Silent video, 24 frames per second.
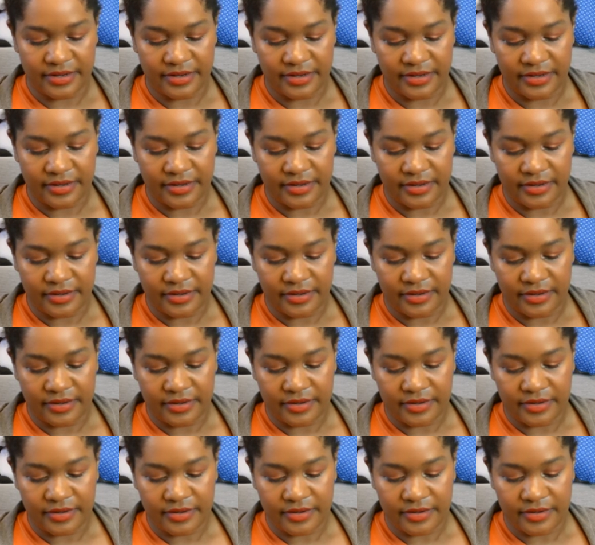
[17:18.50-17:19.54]

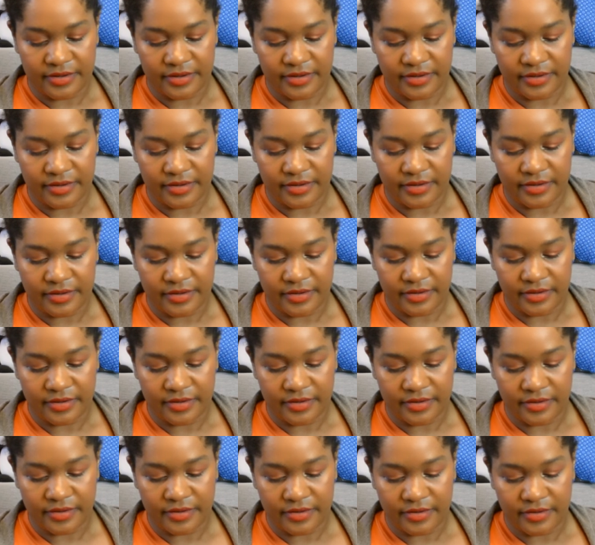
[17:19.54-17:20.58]

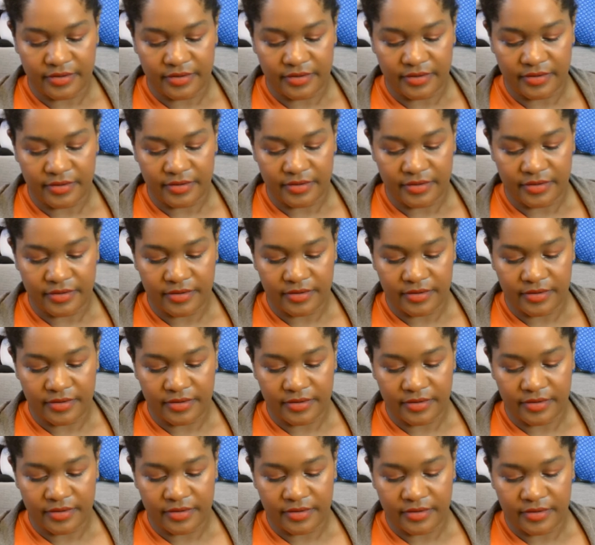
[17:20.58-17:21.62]

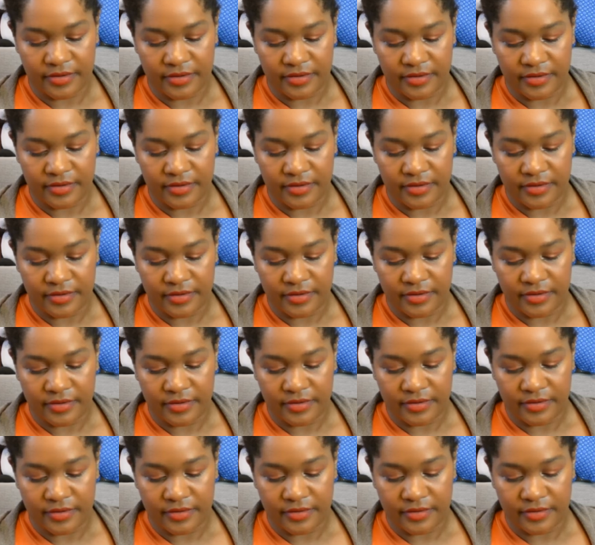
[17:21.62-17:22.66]

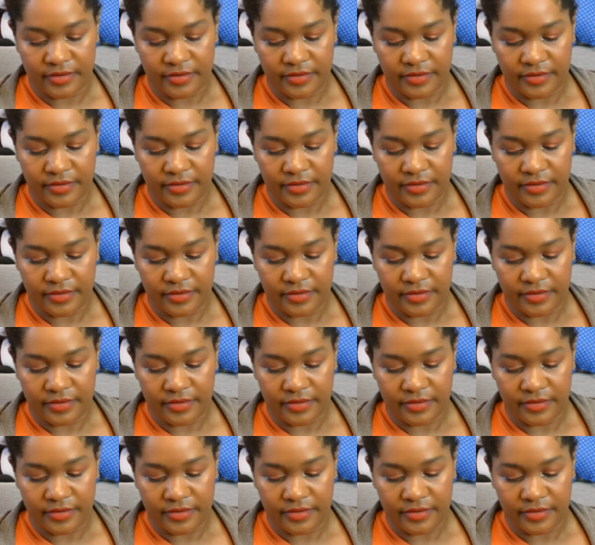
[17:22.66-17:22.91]
(no one is talking)